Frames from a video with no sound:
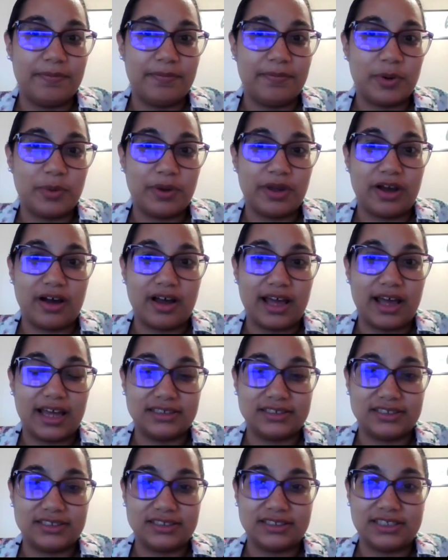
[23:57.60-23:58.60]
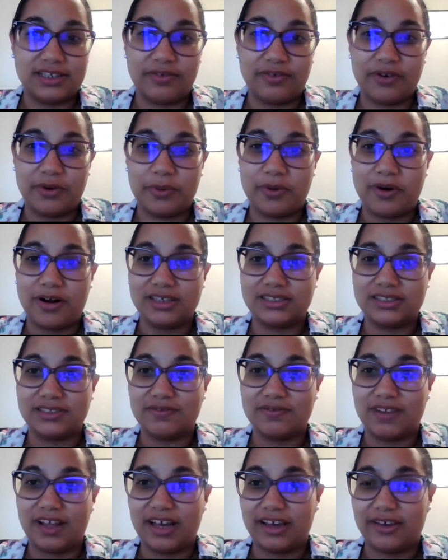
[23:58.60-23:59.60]
but we all had just different walks
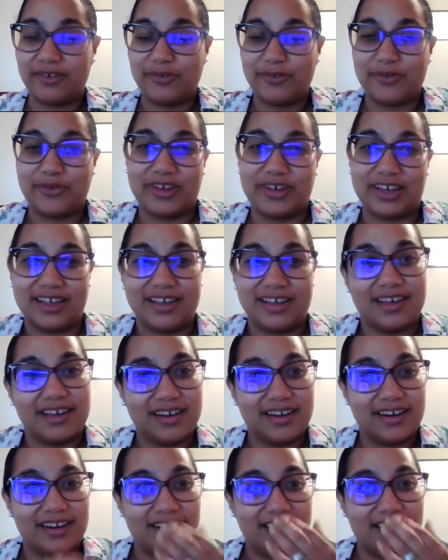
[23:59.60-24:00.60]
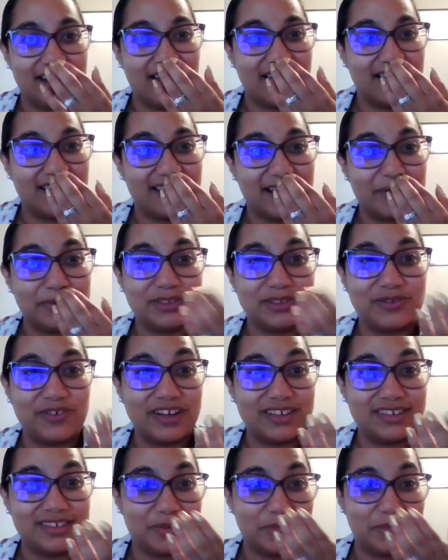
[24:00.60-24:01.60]
of life, and that was
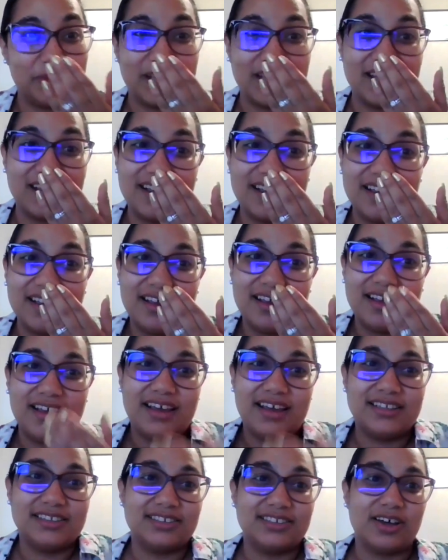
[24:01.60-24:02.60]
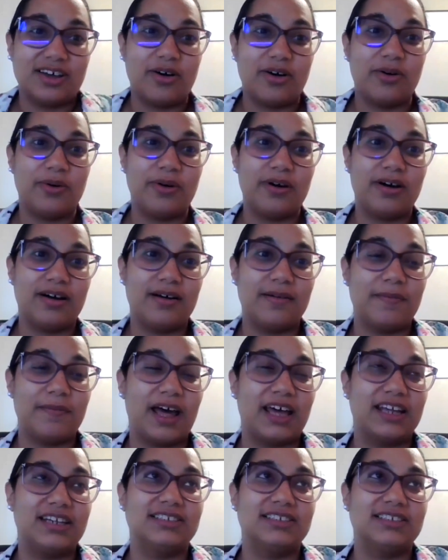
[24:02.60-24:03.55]
fun to me. And so I